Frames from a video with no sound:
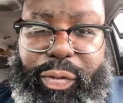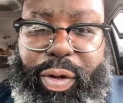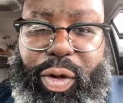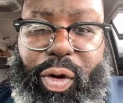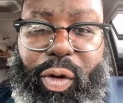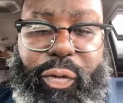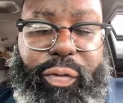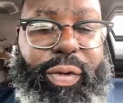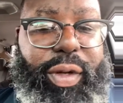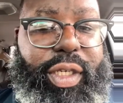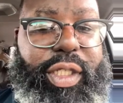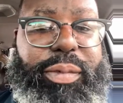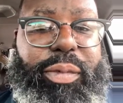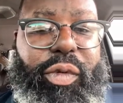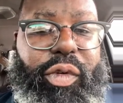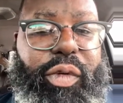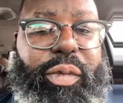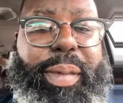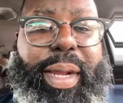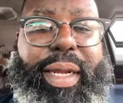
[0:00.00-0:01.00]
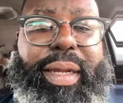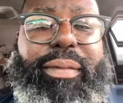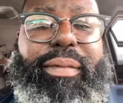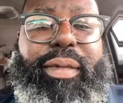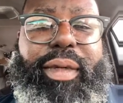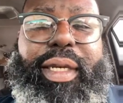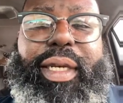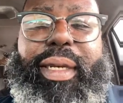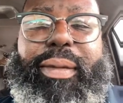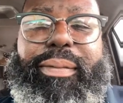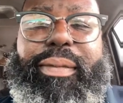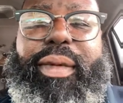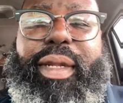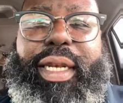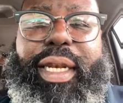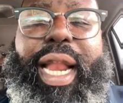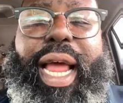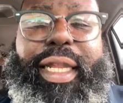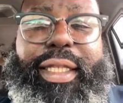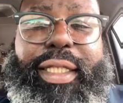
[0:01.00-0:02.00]
hopefully this movie will make
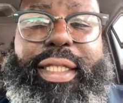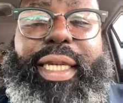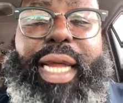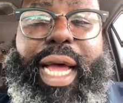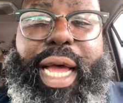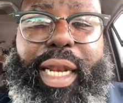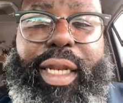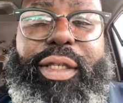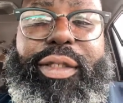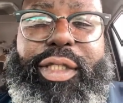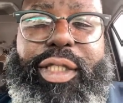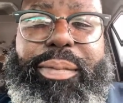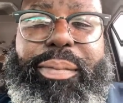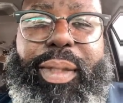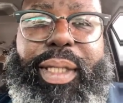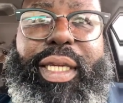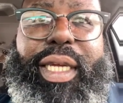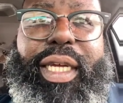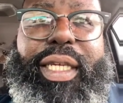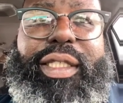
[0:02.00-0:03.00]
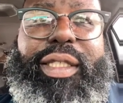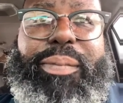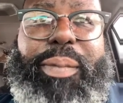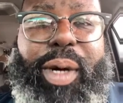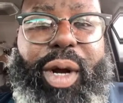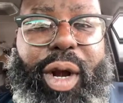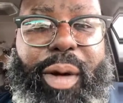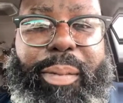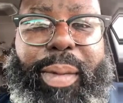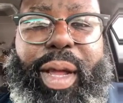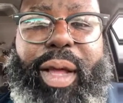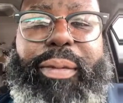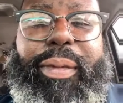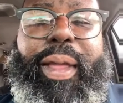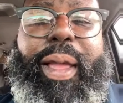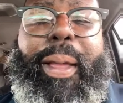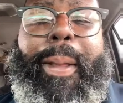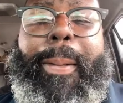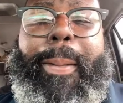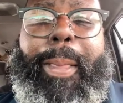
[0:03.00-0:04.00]
lots of dollars, because Paramount
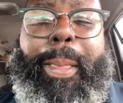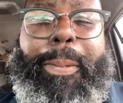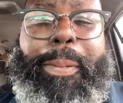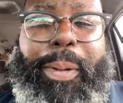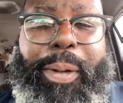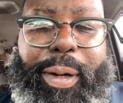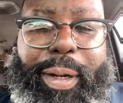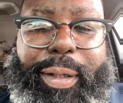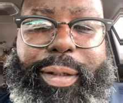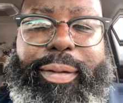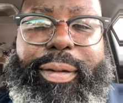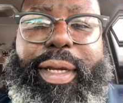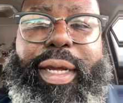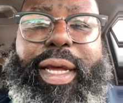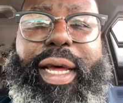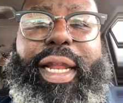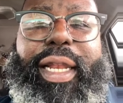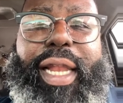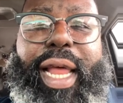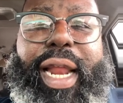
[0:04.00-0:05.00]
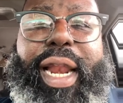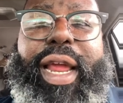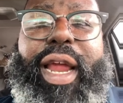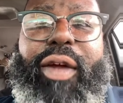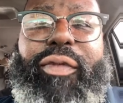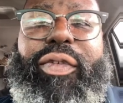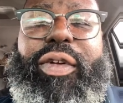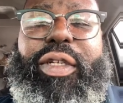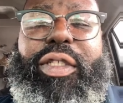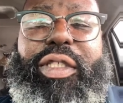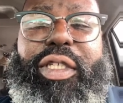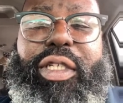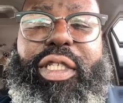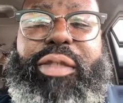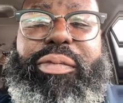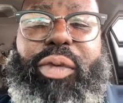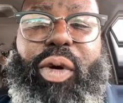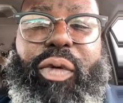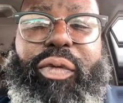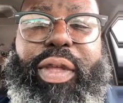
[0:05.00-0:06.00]
put a lot of effort into this
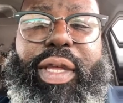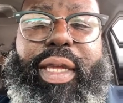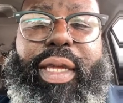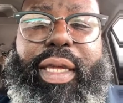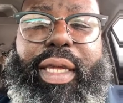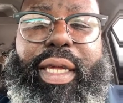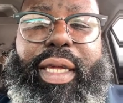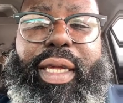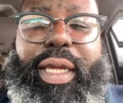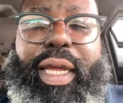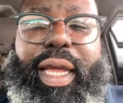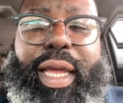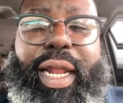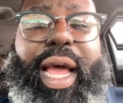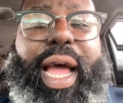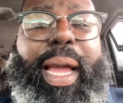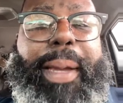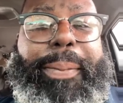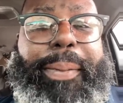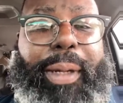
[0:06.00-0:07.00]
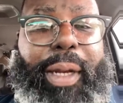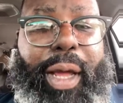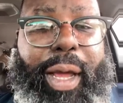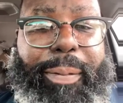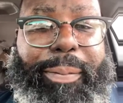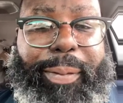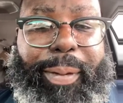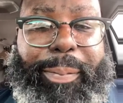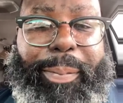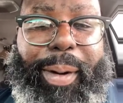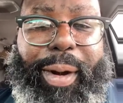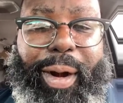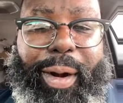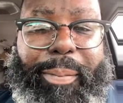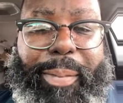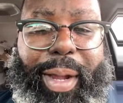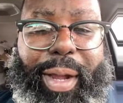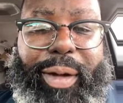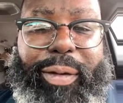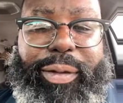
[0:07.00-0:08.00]
movie. And I applaud
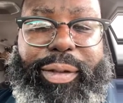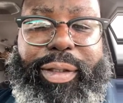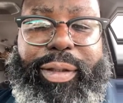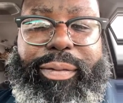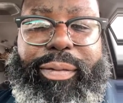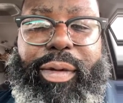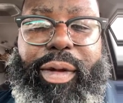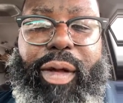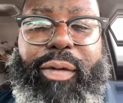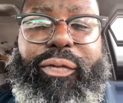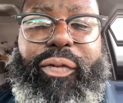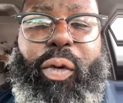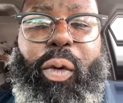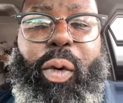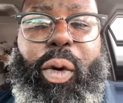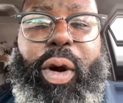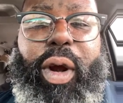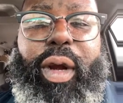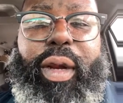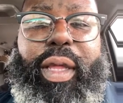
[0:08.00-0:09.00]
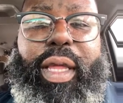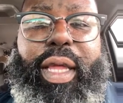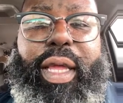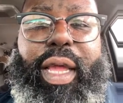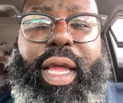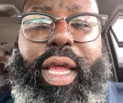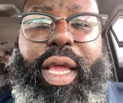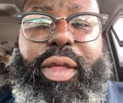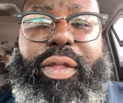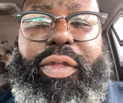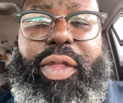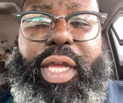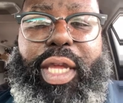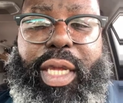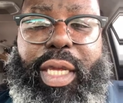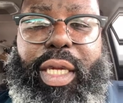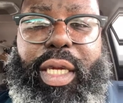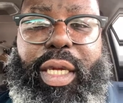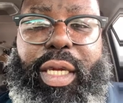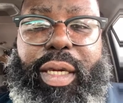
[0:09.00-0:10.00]
Paramount for
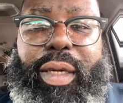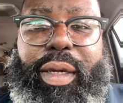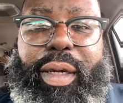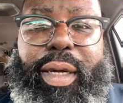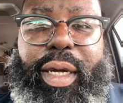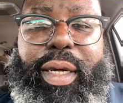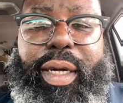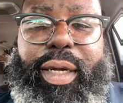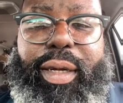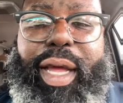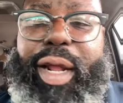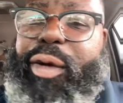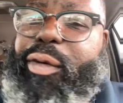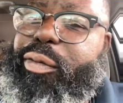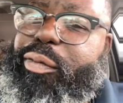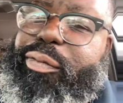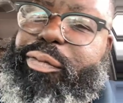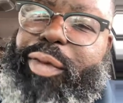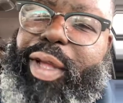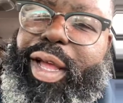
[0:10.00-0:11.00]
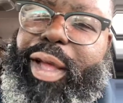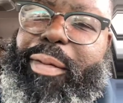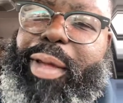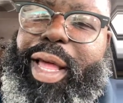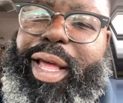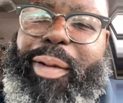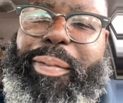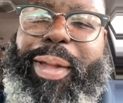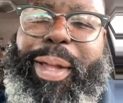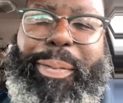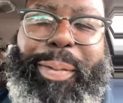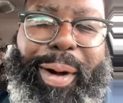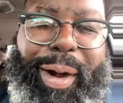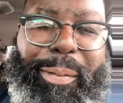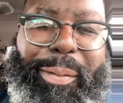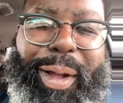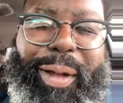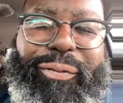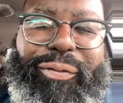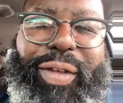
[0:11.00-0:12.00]
the, I'm not a big
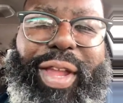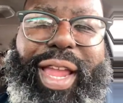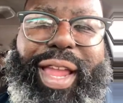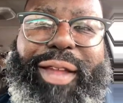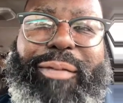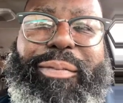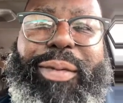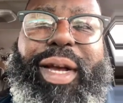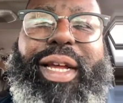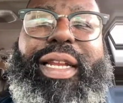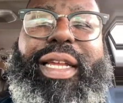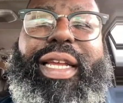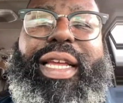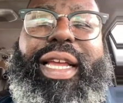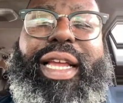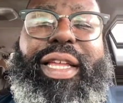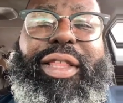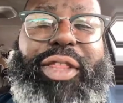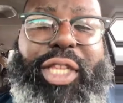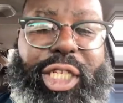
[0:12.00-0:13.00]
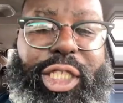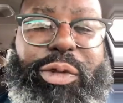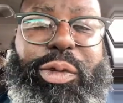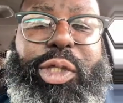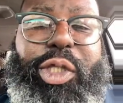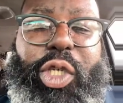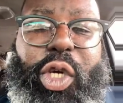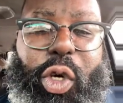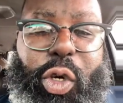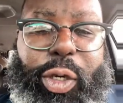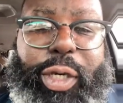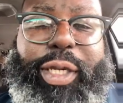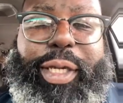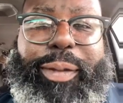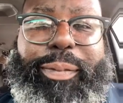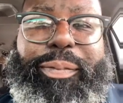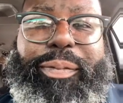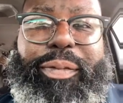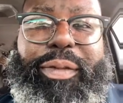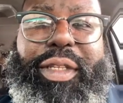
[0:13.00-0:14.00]
Paramount fan, but this was good.
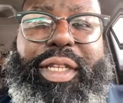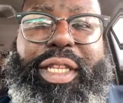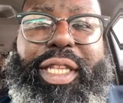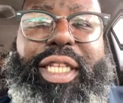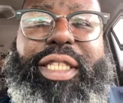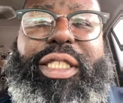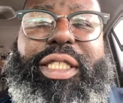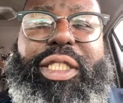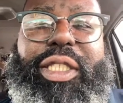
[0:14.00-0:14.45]
This